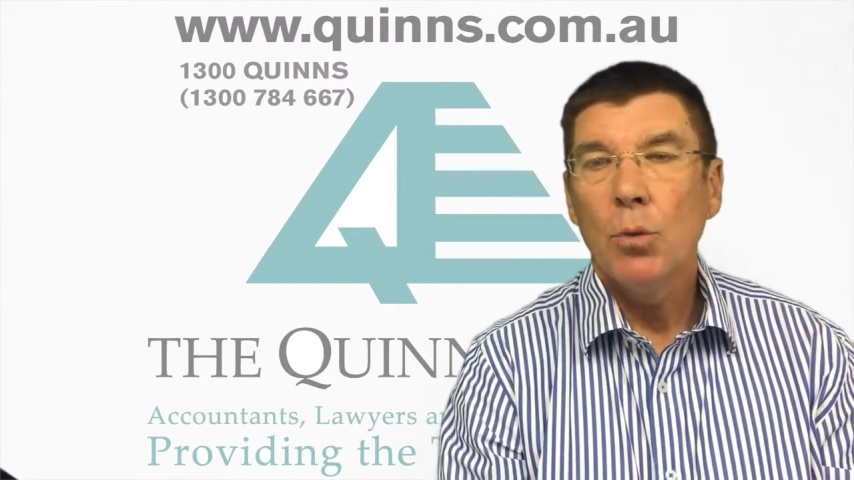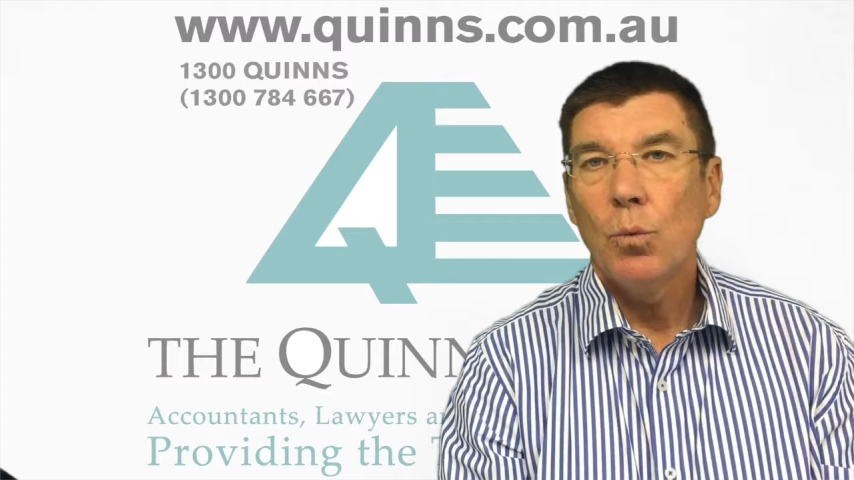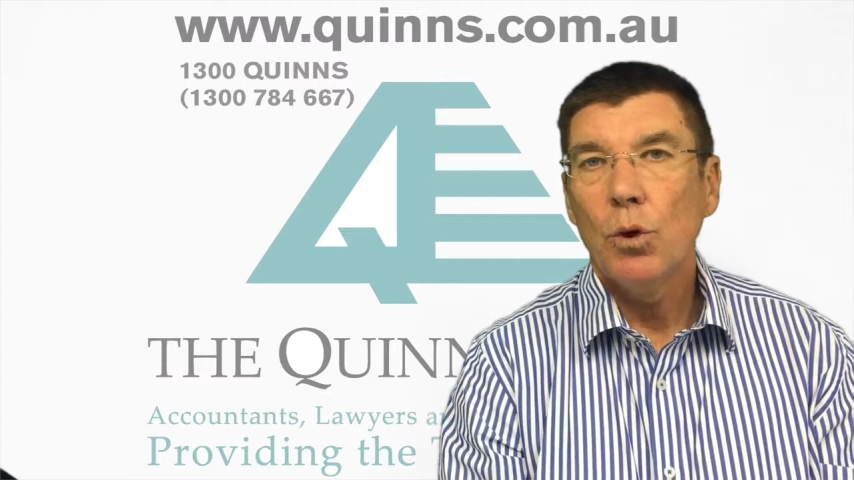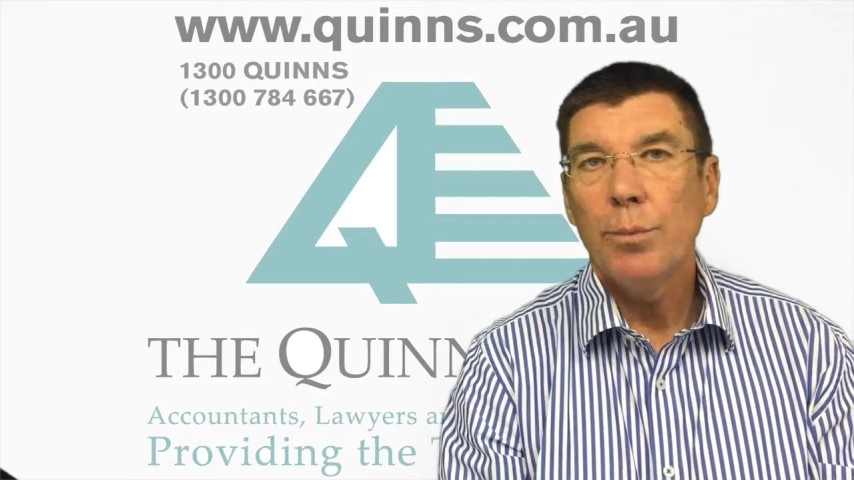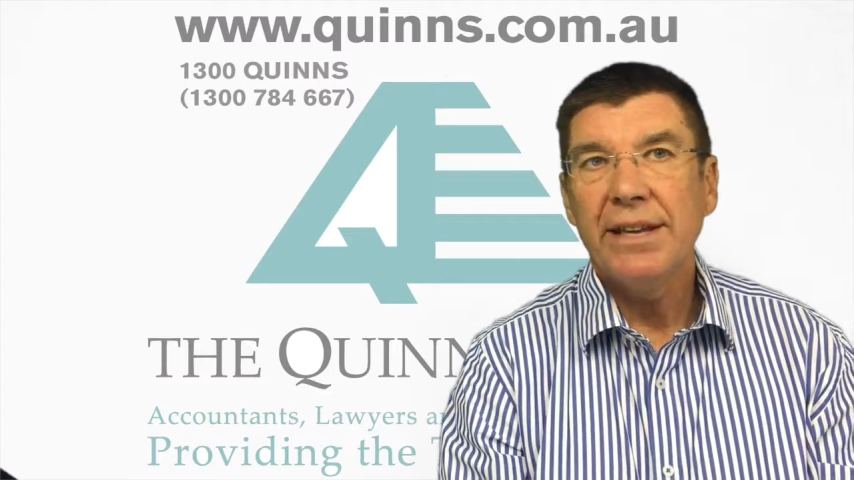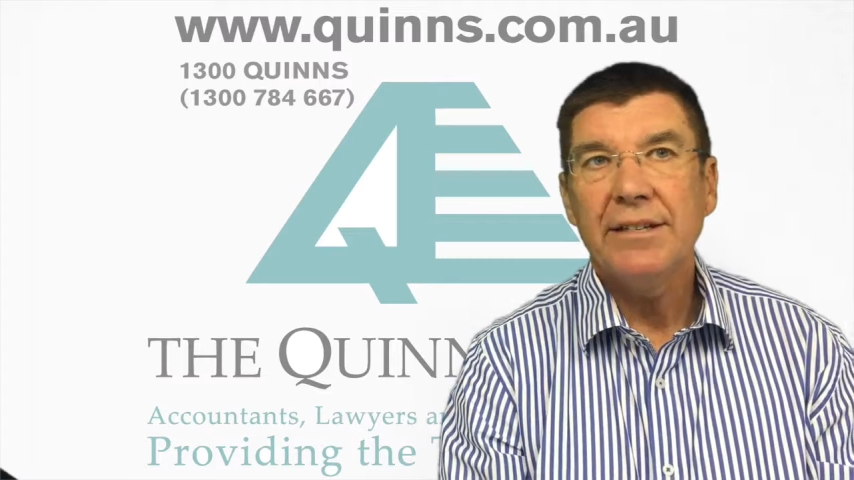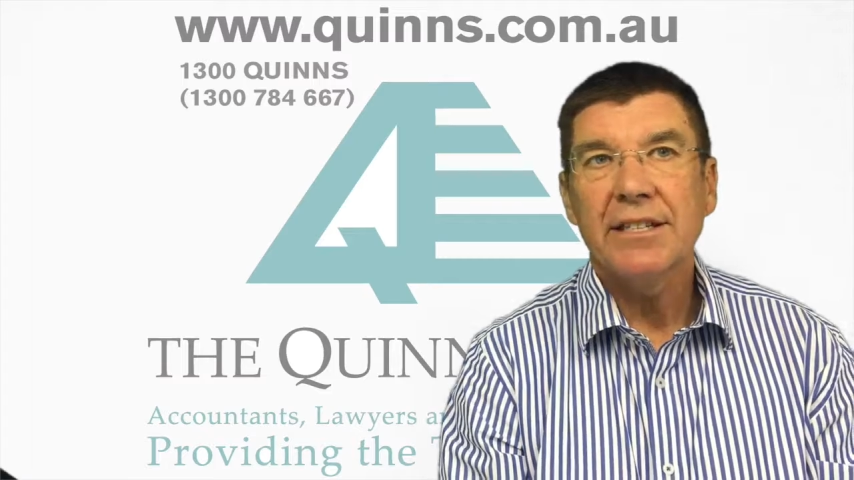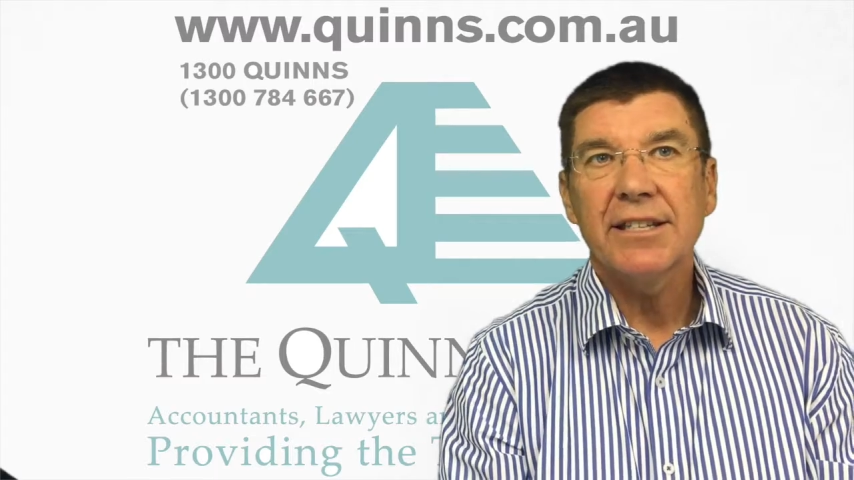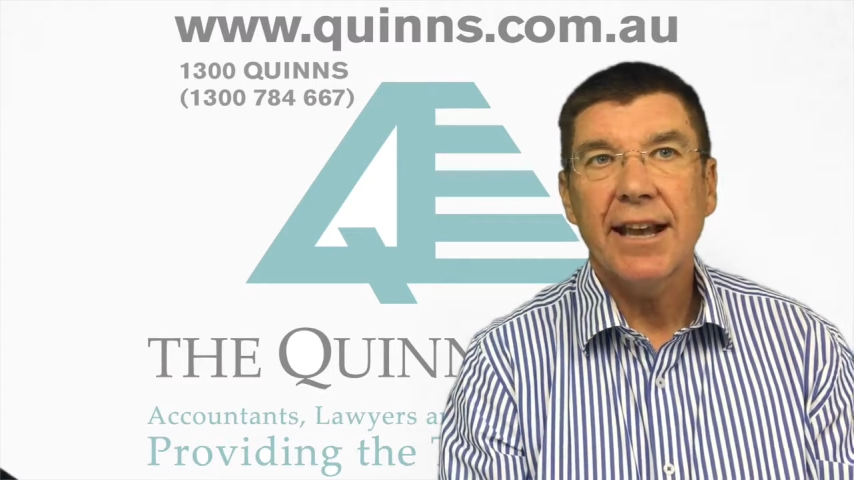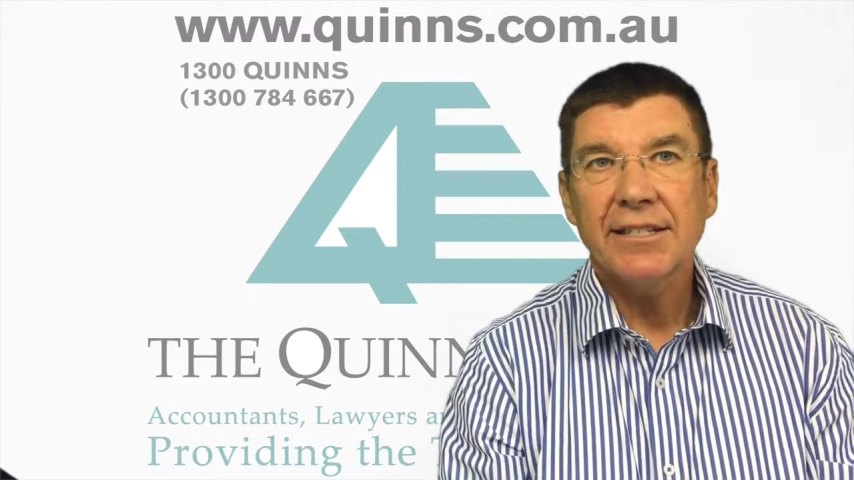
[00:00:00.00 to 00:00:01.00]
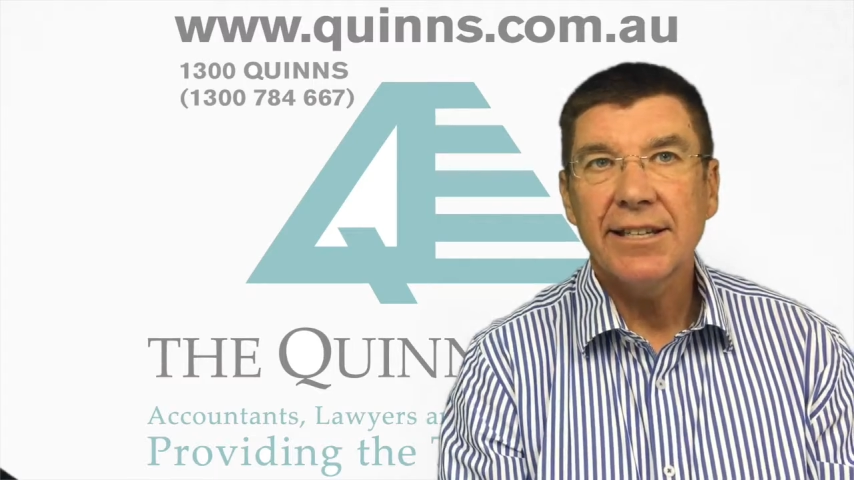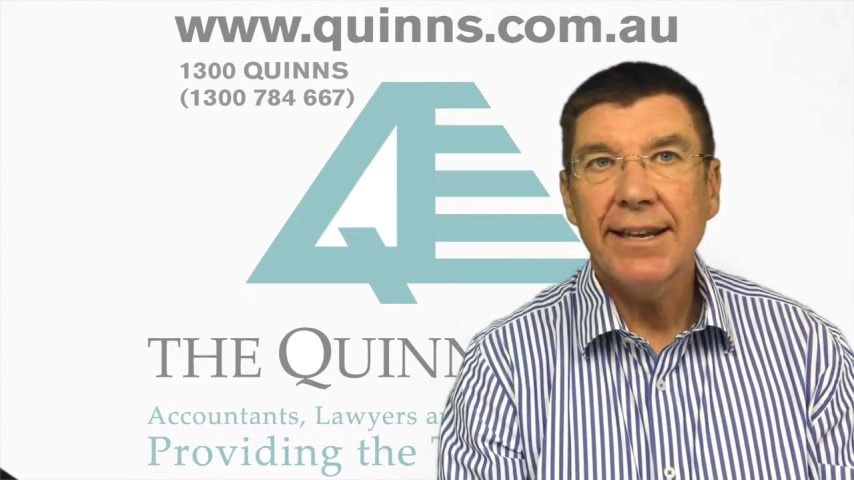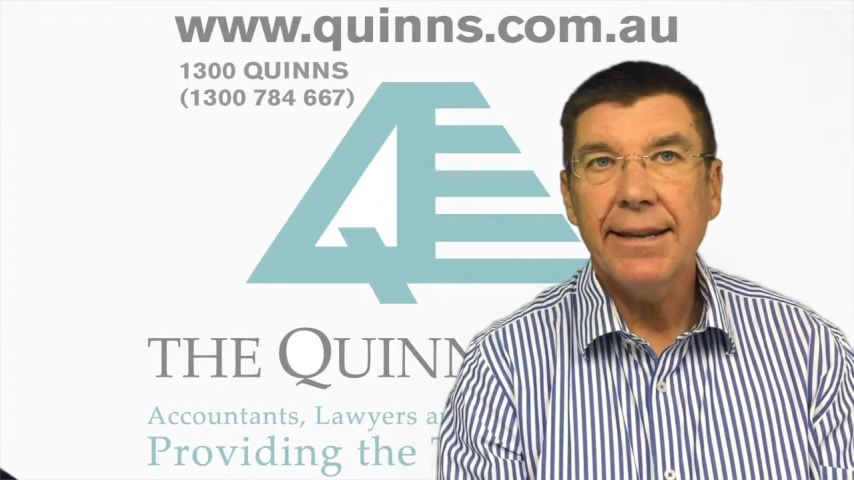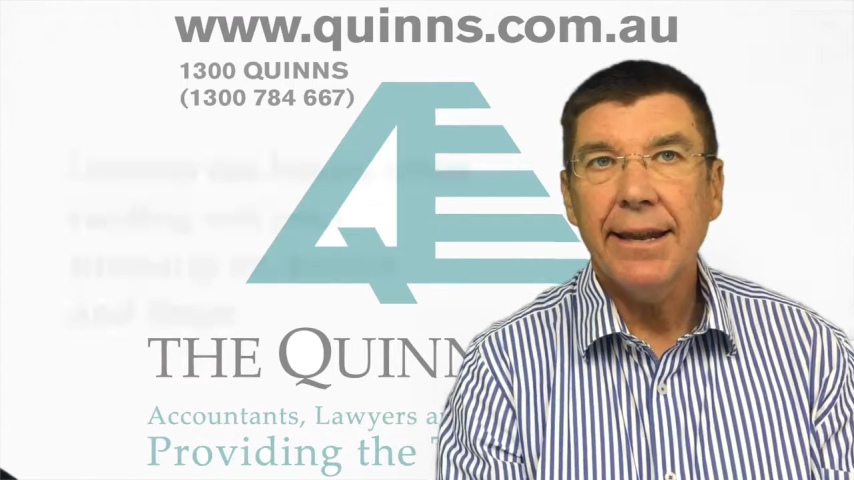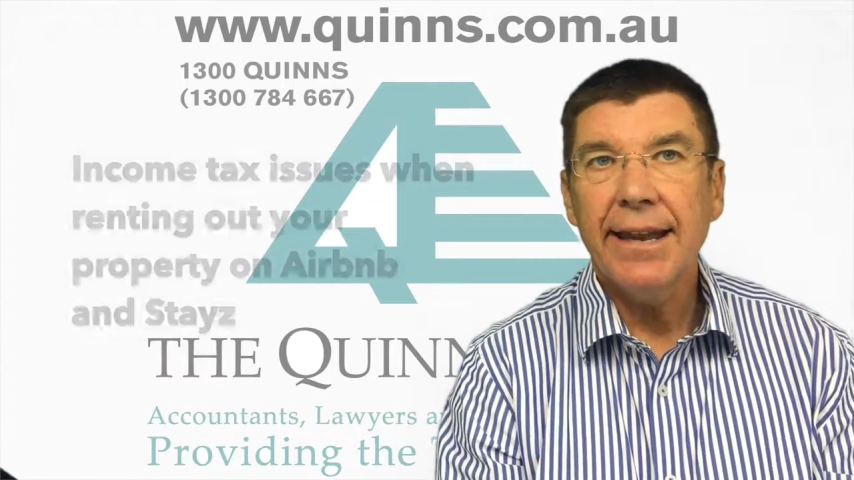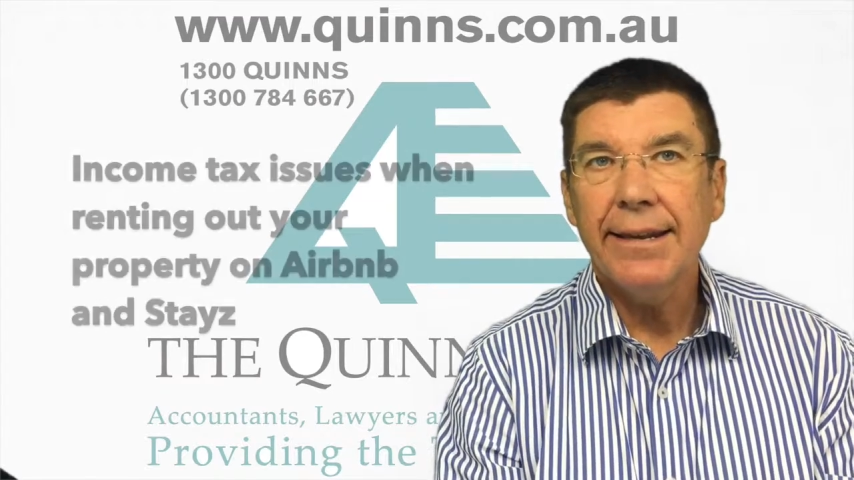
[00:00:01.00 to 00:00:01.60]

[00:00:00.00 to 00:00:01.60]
we'll be discussing